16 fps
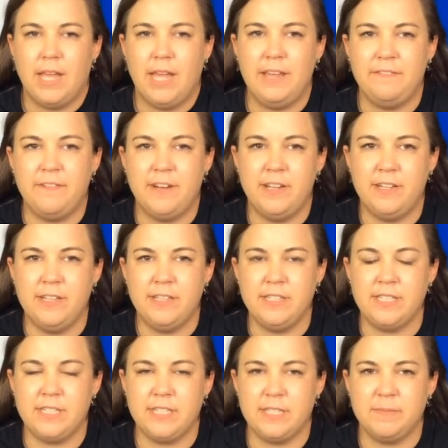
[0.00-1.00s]
Hey
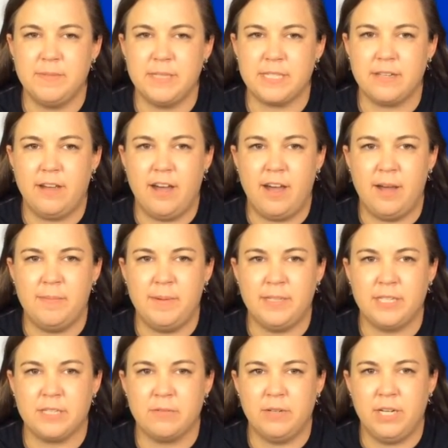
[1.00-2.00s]
friends, it's Ms. Cobb. I
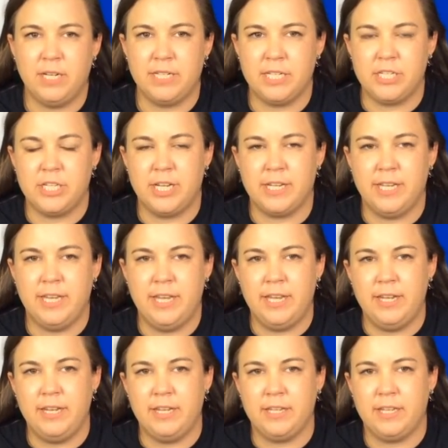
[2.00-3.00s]
just wanted to check
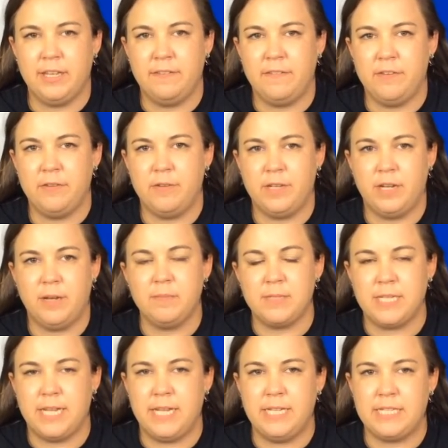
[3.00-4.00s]
in and give you an
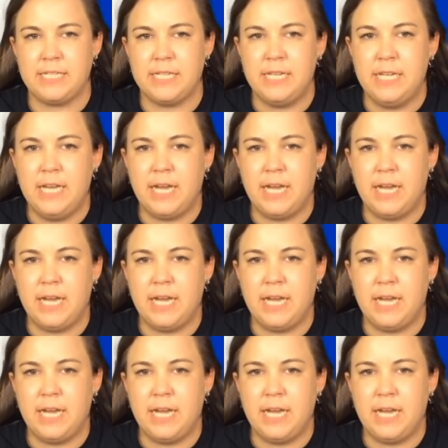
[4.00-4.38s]
update.